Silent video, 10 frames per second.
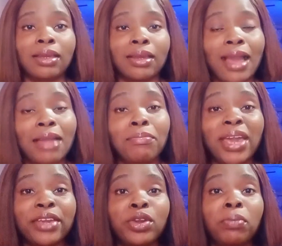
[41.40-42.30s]
can
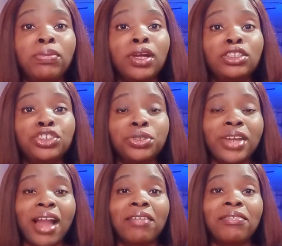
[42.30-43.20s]
make your blood
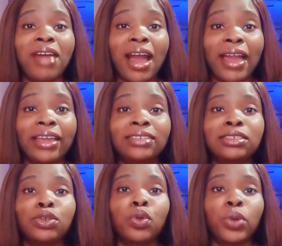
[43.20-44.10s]
sugar
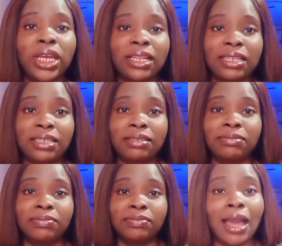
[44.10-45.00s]
rise quickly.
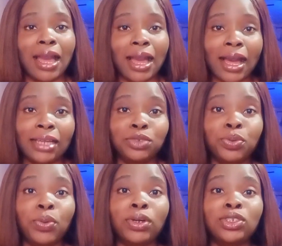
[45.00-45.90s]
And
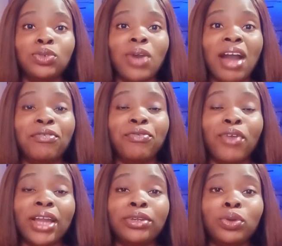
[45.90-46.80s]
we want to
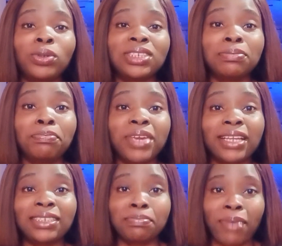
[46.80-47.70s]
avoid those
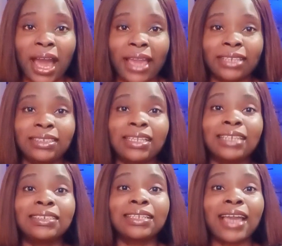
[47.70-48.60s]
big spikes
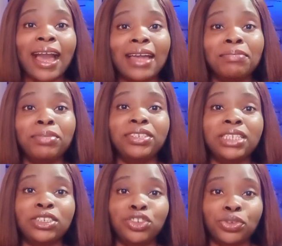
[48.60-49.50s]
that can be
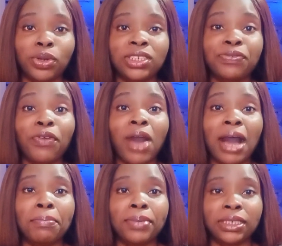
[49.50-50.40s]
dangerous for
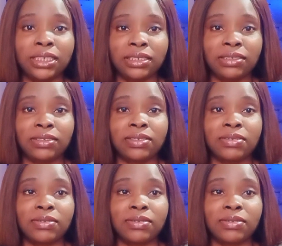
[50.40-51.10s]
our bodies.